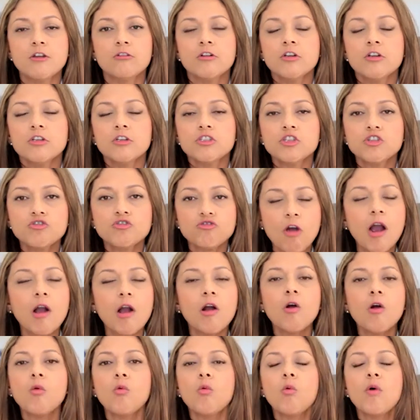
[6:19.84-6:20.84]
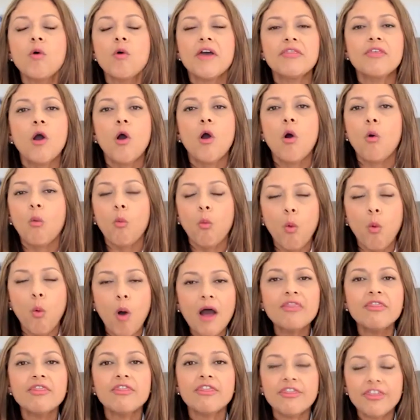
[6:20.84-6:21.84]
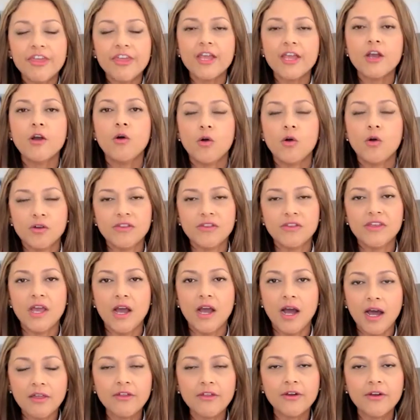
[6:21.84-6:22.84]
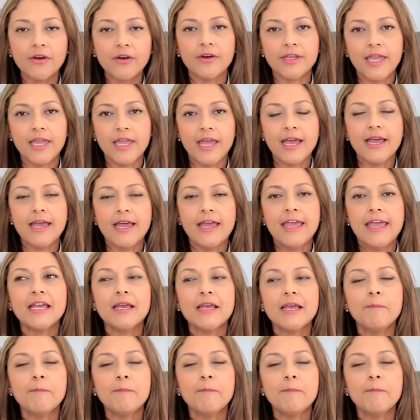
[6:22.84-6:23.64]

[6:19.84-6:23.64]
struggle with one thing or the other. Yeah.